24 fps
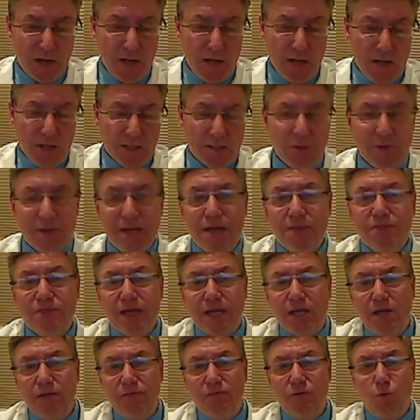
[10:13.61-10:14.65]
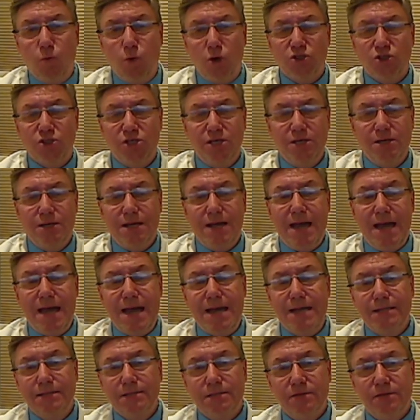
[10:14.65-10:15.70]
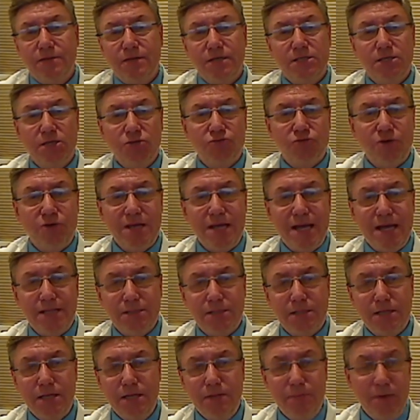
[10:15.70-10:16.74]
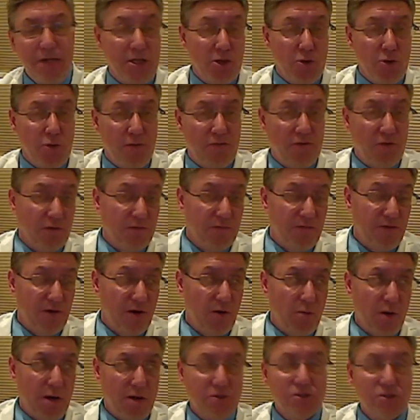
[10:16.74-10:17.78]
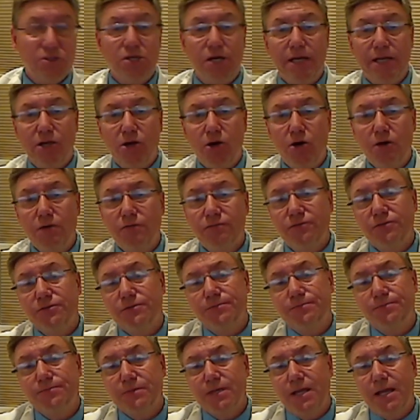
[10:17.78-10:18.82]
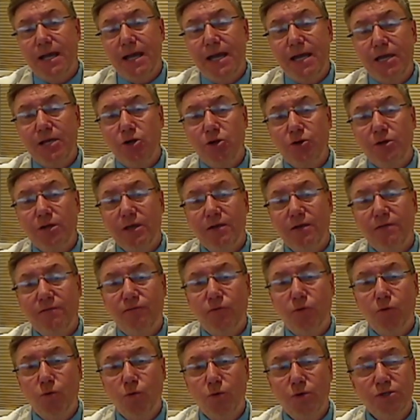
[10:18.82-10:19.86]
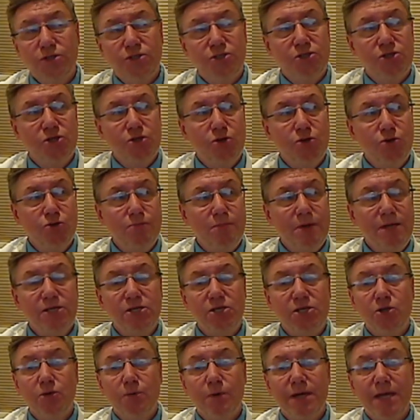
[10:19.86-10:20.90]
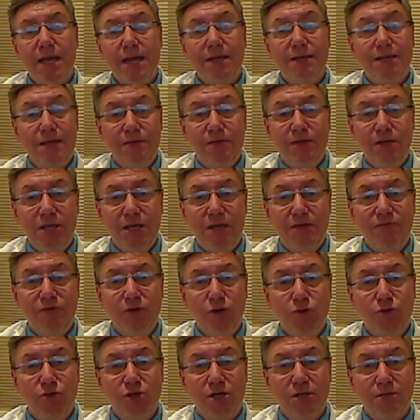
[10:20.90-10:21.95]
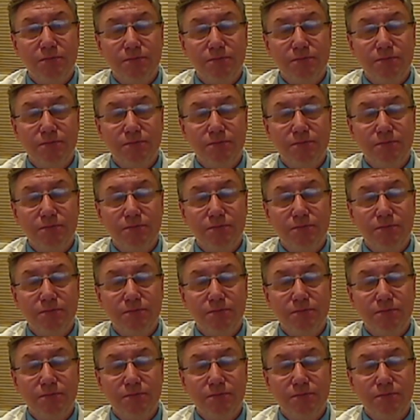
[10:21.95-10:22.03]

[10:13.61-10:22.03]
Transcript: So again, thank you for watching, and this is Ray Anthony bidding you a fond farewell, signing off, and looking forward to meeting you again in the near future.